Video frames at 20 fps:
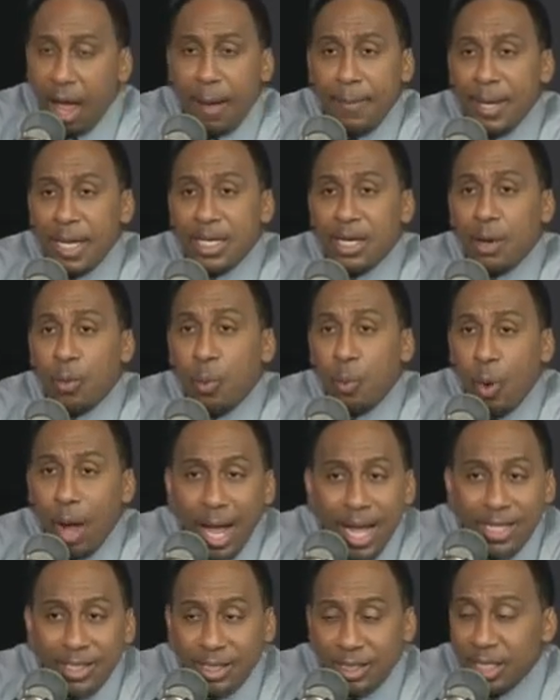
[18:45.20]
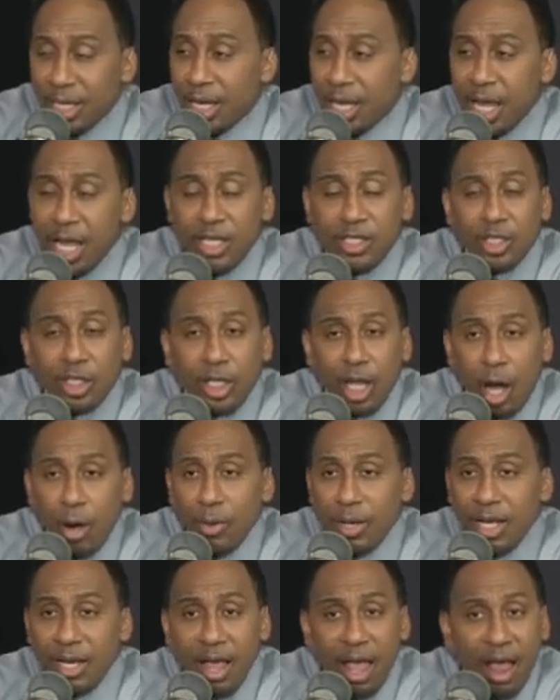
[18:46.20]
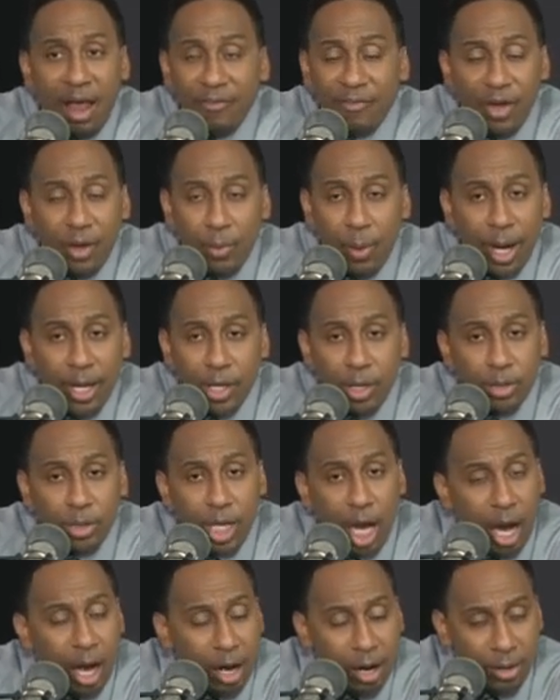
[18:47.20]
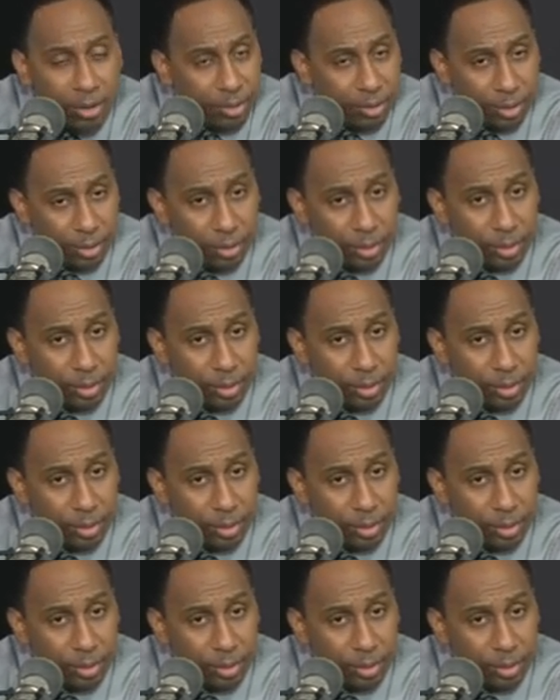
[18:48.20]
I mean, the West is loaded everywhere you turn.